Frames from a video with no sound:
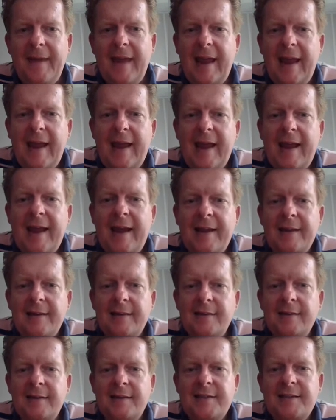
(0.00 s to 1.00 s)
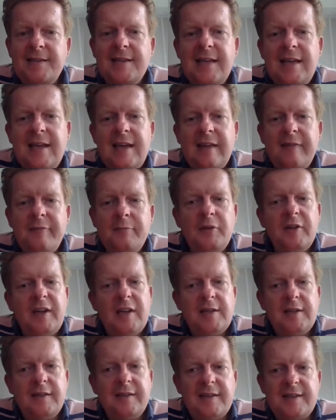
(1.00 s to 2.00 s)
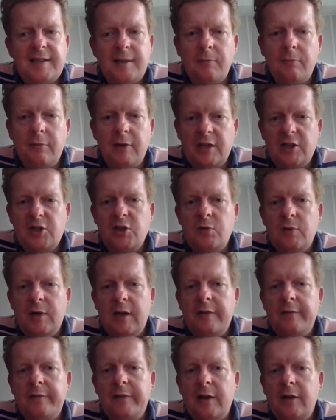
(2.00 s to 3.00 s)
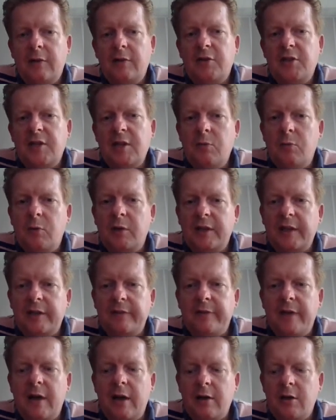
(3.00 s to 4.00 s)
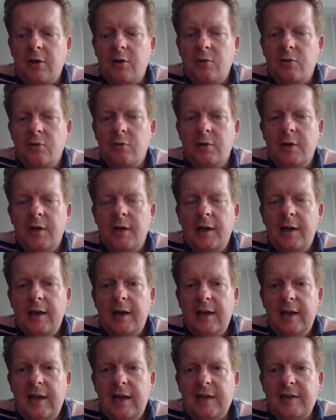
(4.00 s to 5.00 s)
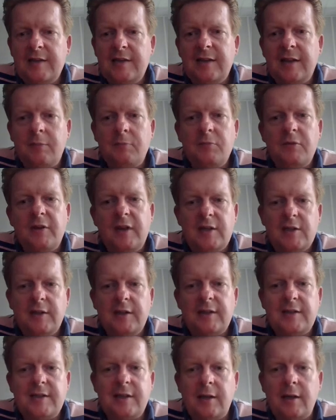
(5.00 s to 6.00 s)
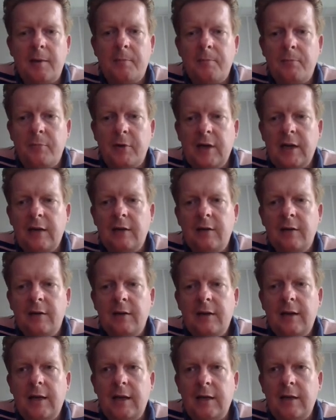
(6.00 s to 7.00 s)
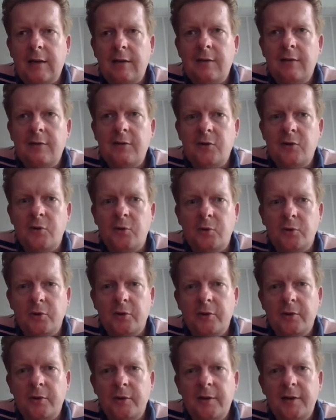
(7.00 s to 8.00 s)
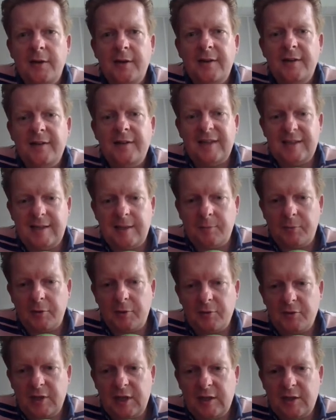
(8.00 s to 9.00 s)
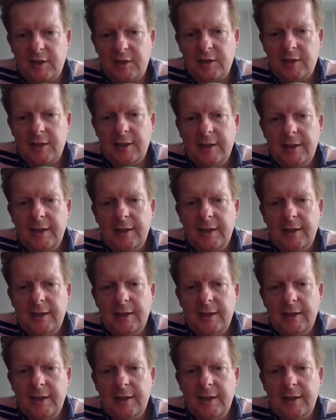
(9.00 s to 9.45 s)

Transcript: and see if mutation testing brings you any value. See what that value is that mutation testing can bring in your testing process.